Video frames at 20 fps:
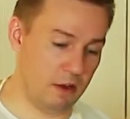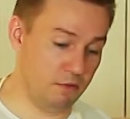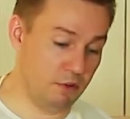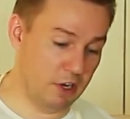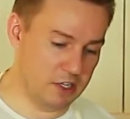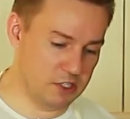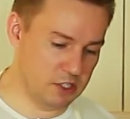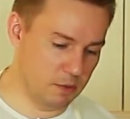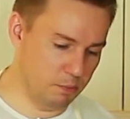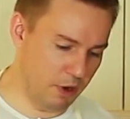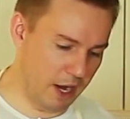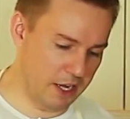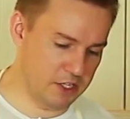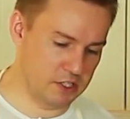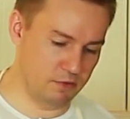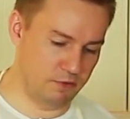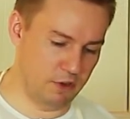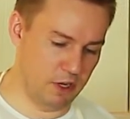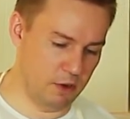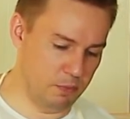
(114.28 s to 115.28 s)
they're really surprised
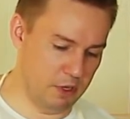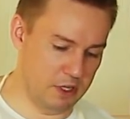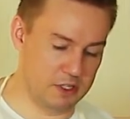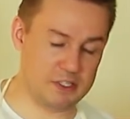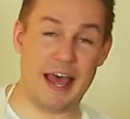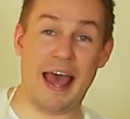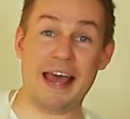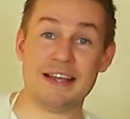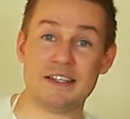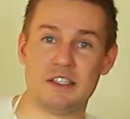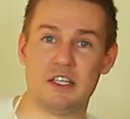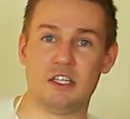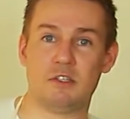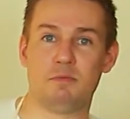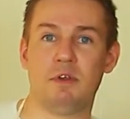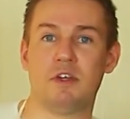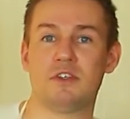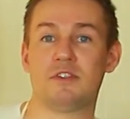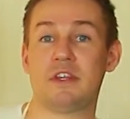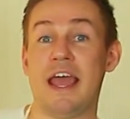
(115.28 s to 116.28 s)
the Philippines has this
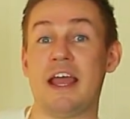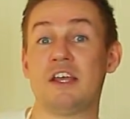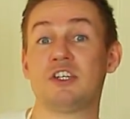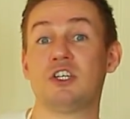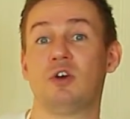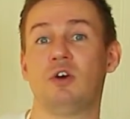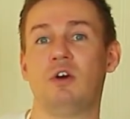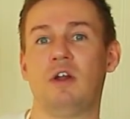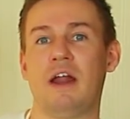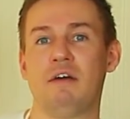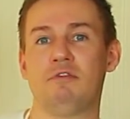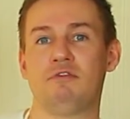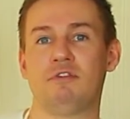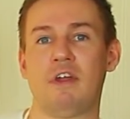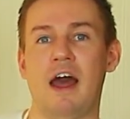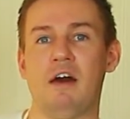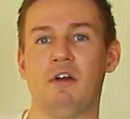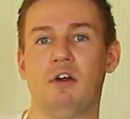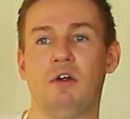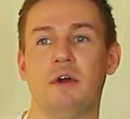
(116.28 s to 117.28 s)
because they actually all have
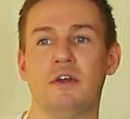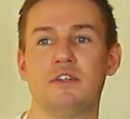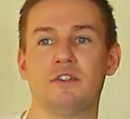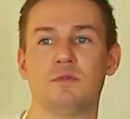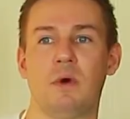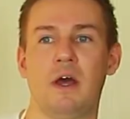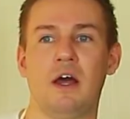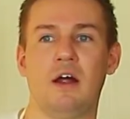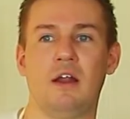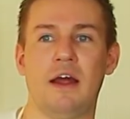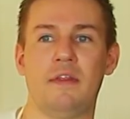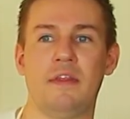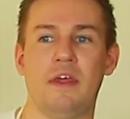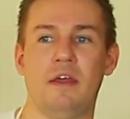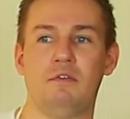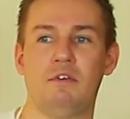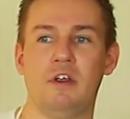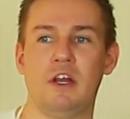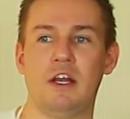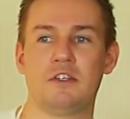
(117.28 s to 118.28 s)
taro as well, and
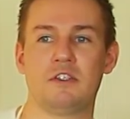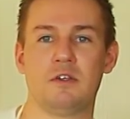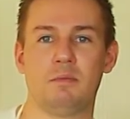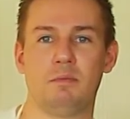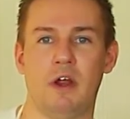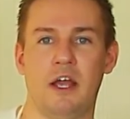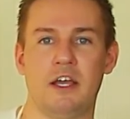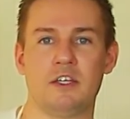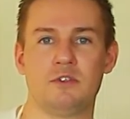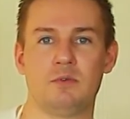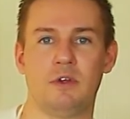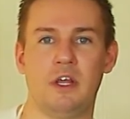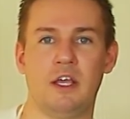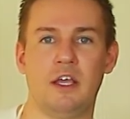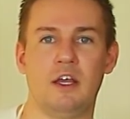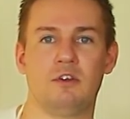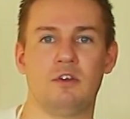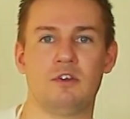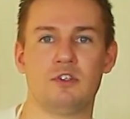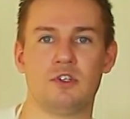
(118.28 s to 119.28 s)
they're really surprised when they
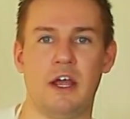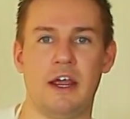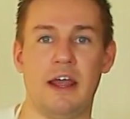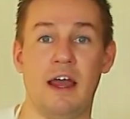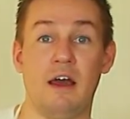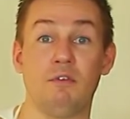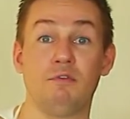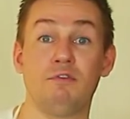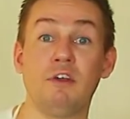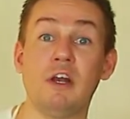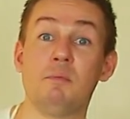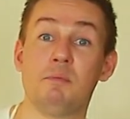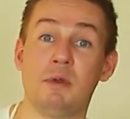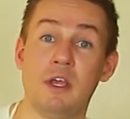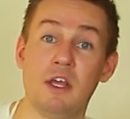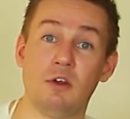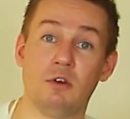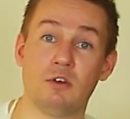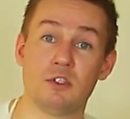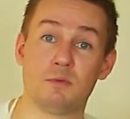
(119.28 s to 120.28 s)
get to try how
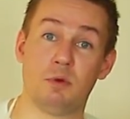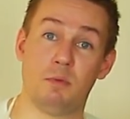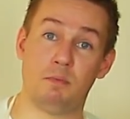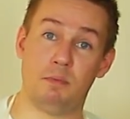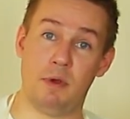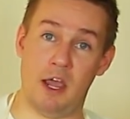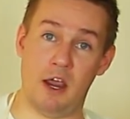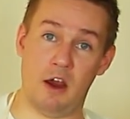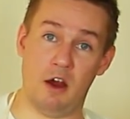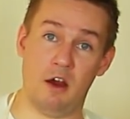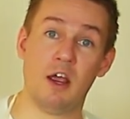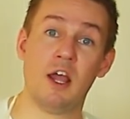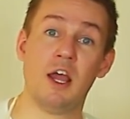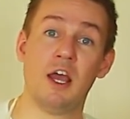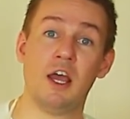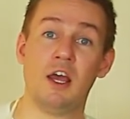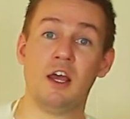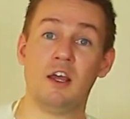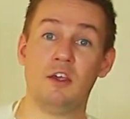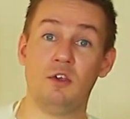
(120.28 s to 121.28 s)
Filipinos prepare
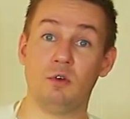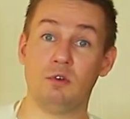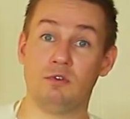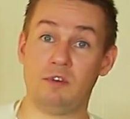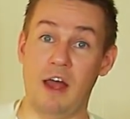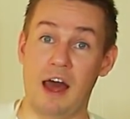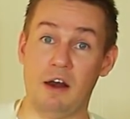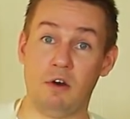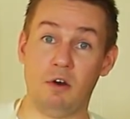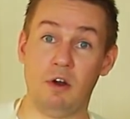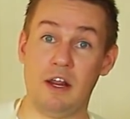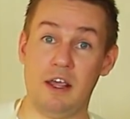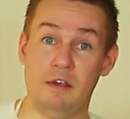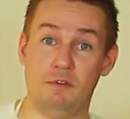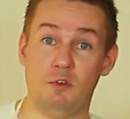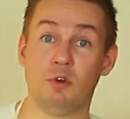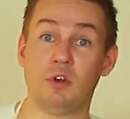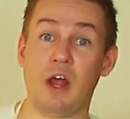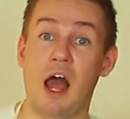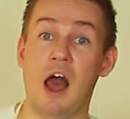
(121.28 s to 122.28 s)
yung taro
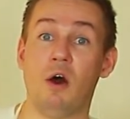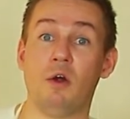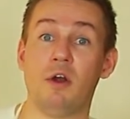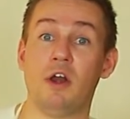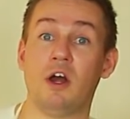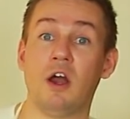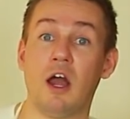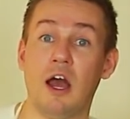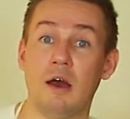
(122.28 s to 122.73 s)
leaf, yung dahon ng